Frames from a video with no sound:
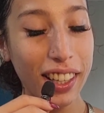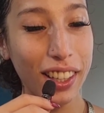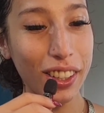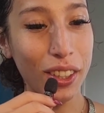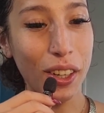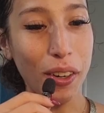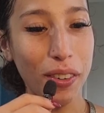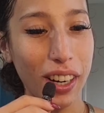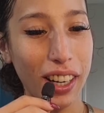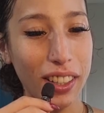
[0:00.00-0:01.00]
you
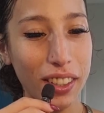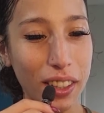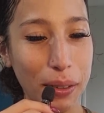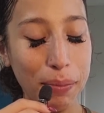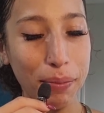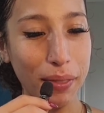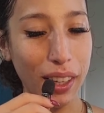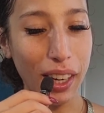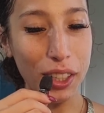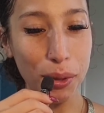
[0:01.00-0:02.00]
know, and
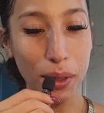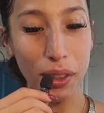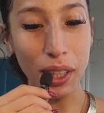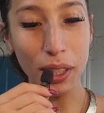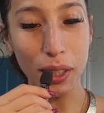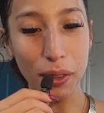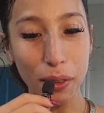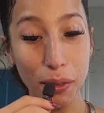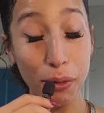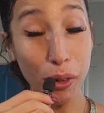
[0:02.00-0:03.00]
I just want to thank
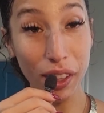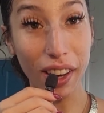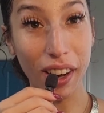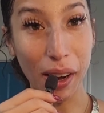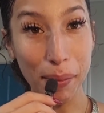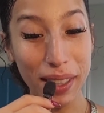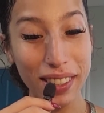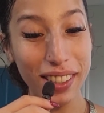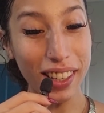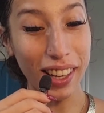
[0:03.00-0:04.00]
you for that
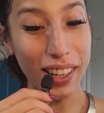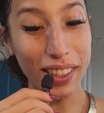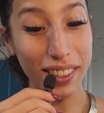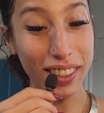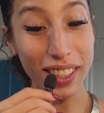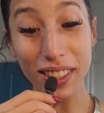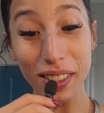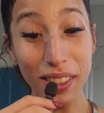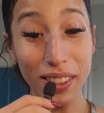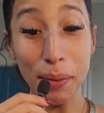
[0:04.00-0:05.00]
comment. And
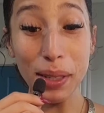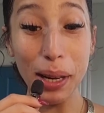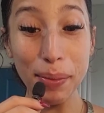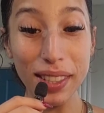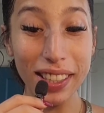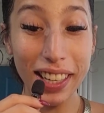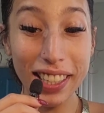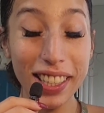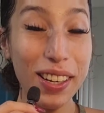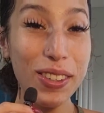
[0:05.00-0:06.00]
because sometimes
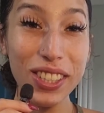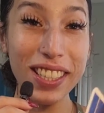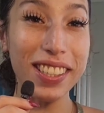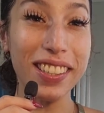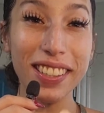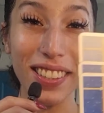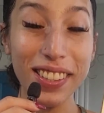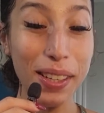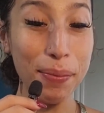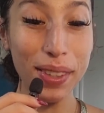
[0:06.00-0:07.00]
it's not always easy, and
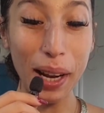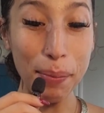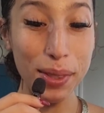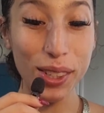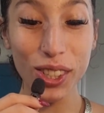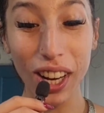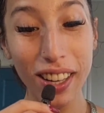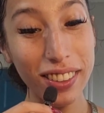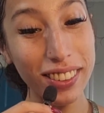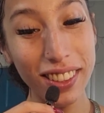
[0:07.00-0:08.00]
sometimes the
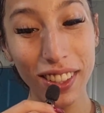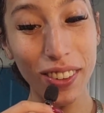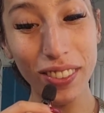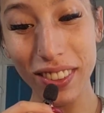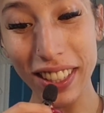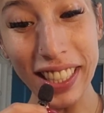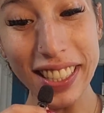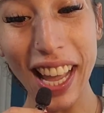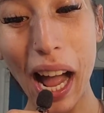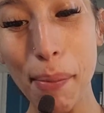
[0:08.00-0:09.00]
child, you know,
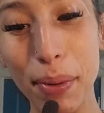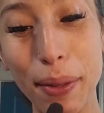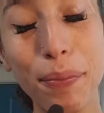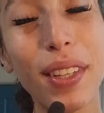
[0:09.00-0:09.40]
things happen.